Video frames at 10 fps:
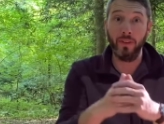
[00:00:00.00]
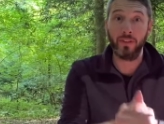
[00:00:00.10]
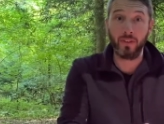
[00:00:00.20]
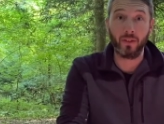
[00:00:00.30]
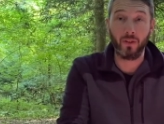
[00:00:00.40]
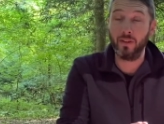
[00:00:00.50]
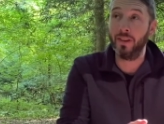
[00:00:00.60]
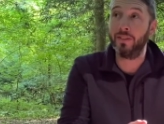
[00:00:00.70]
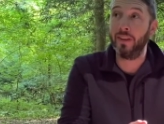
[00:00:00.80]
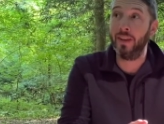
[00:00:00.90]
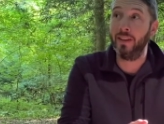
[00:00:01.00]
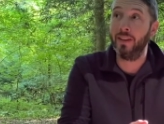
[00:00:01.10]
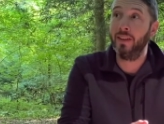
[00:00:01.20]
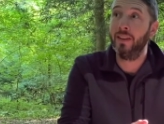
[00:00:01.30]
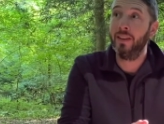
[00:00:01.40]
It's a glorious day
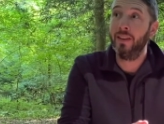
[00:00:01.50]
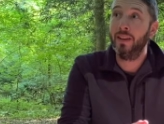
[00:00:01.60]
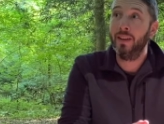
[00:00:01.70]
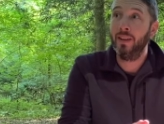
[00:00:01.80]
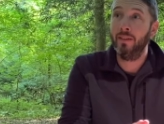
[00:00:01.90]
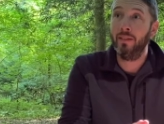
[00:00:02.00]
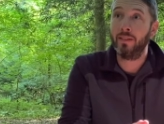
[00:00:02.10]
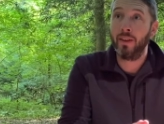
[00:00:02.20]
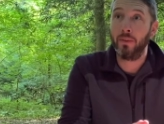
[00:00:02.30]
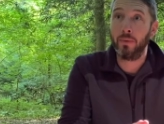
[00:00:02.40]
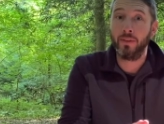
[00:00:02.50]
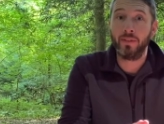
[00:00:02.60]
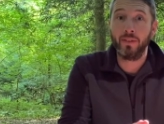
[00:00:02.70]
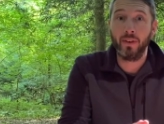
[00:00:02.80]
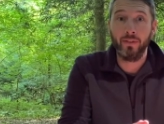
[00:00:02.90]
here in the
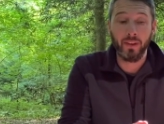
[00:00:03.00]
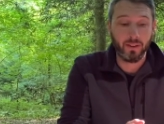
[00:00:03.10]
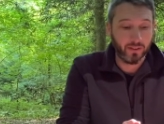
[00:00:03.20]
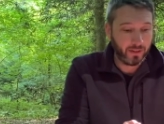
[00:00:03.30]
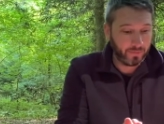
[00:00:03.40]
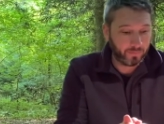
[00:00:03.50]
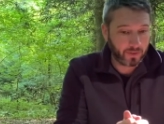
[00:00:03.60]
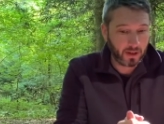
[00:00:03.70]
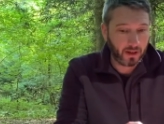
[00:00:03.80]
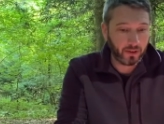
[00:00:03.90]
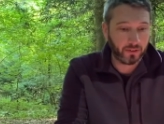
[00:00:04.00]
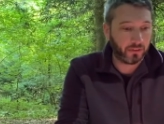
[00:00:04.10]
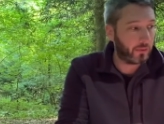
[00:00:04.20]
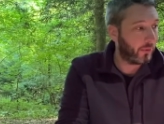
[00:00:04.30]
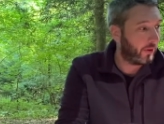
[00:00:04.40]
southwest of England, and I
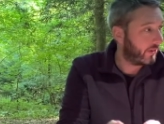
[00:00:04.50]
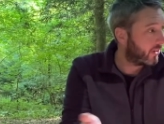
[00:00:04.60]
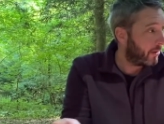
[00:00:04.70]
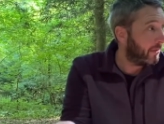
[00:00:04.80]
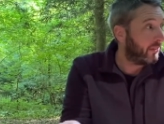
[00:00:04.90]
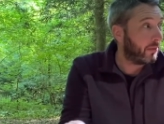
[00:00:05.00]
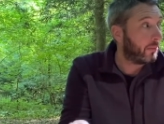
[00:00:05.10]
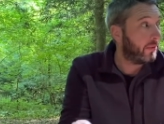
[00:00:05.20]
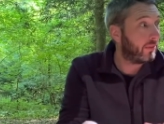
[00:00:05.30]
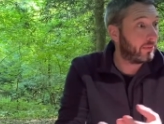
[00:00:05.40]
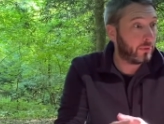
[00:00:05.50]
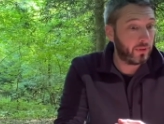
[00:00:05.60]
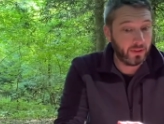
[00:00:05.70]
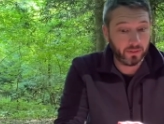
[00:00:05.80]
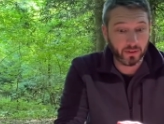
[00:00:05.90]
just thought I'd come into the woods this
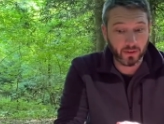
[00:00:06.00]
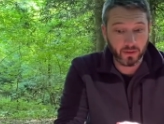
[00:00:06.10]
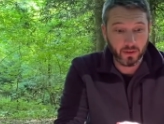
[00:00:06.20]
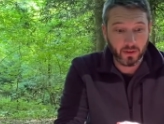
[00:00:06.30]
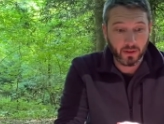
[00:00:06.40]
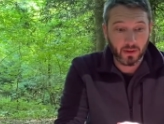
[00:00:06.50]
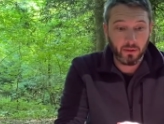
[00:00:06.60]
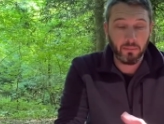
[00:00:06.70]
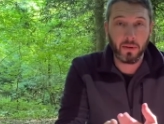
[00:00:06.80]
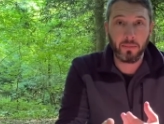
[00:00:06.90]
morning to make